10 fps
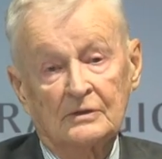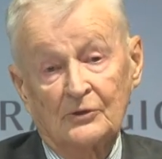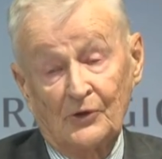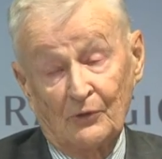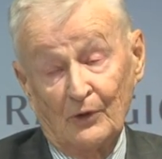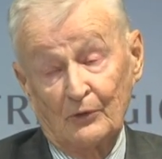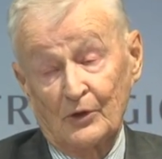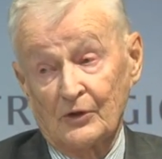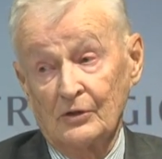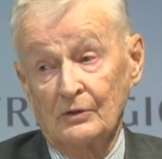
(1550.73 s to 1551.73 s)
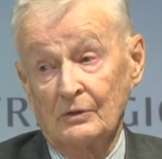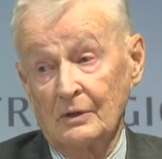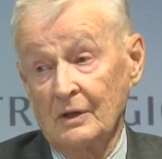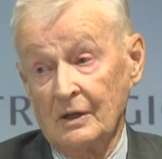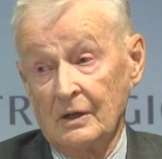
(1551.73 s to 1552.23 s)
During World War II,
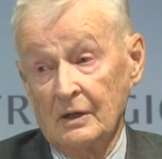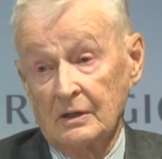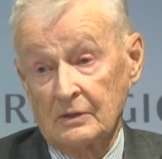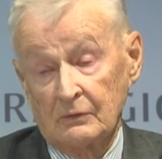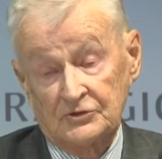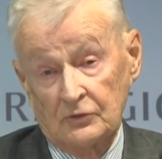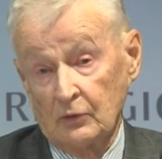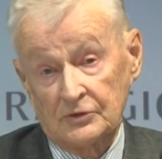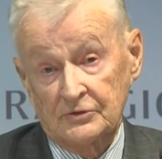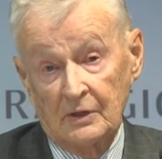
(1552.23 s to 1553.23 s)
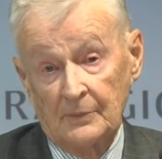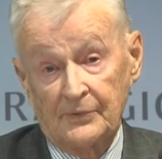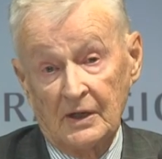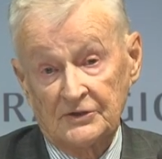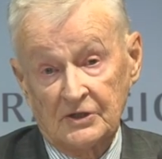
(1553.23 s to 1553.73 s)
there was the Warsaw
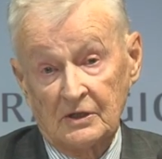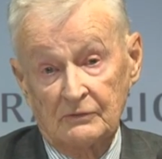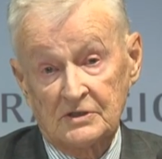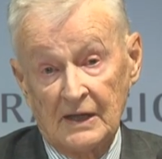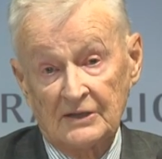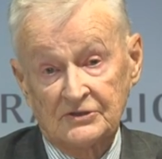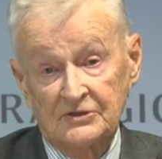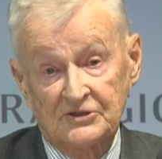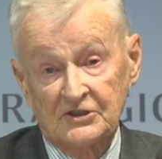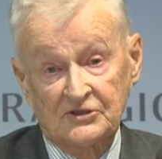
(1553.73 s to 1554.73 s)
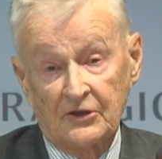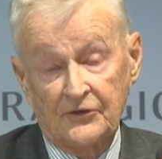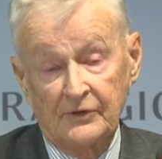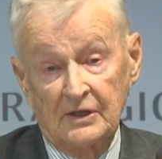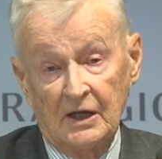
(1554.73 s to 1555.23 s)
Uprising, which lasted
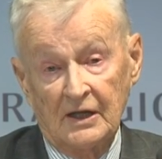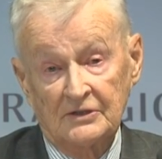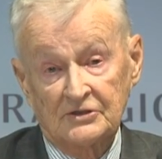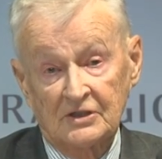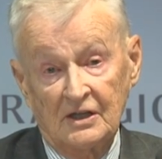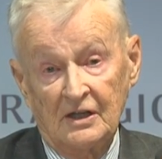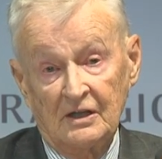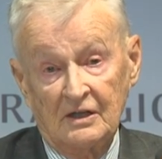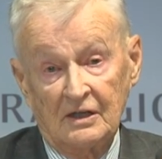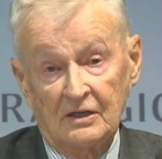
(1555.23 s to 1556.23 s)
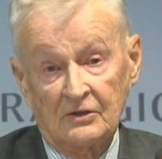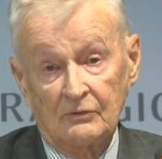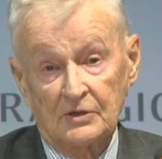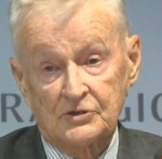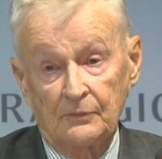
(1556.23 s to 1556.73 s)
63 days, in
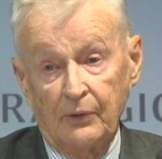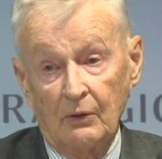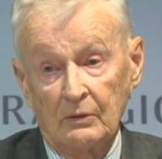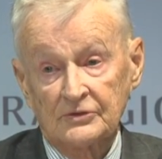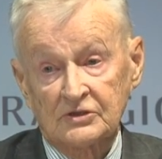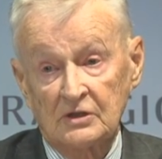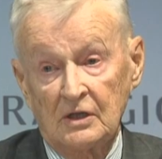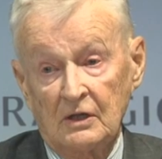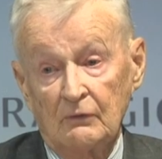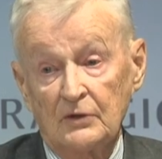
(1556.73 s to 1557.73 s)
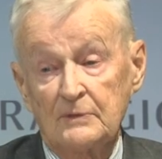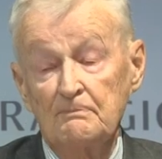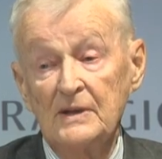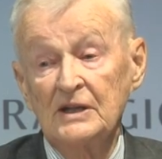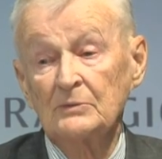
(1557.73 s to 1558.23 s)
which the Poles, with
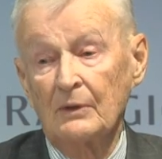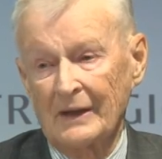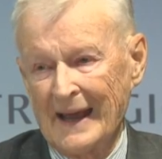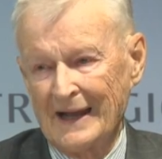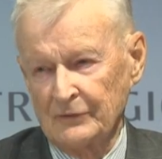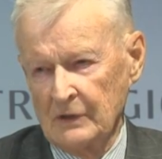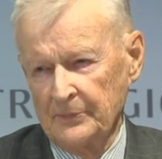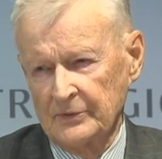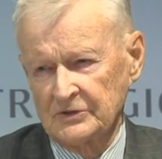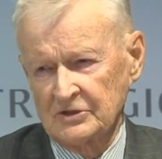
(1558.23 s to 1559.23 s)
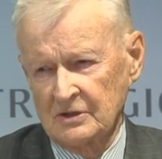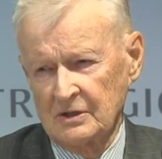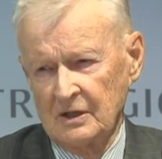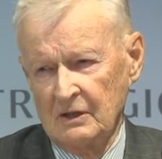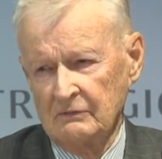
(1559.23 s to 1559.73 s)
minimal hand weapons,
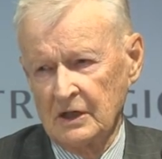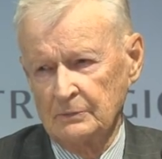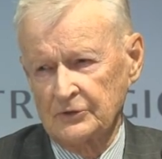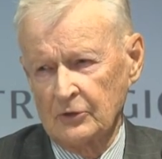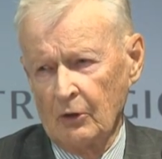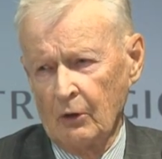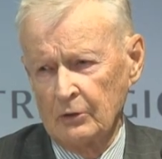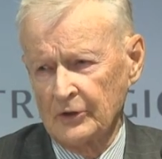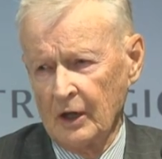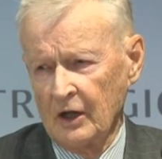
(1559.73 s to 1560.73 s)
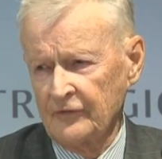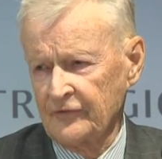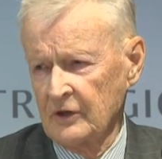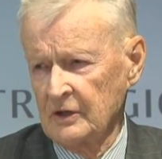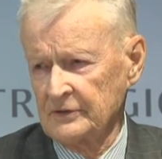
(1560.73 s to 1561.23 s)
were able to hold off
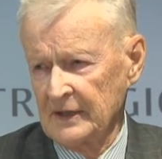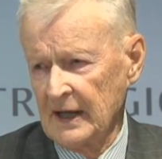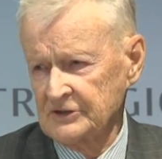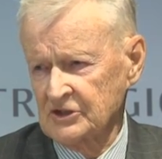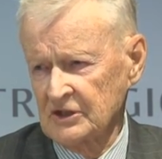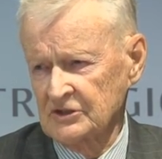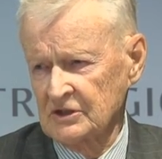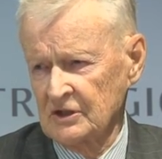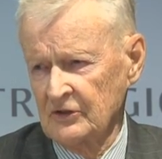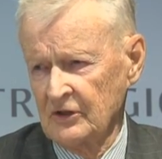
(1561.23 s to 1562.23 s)
the Nazis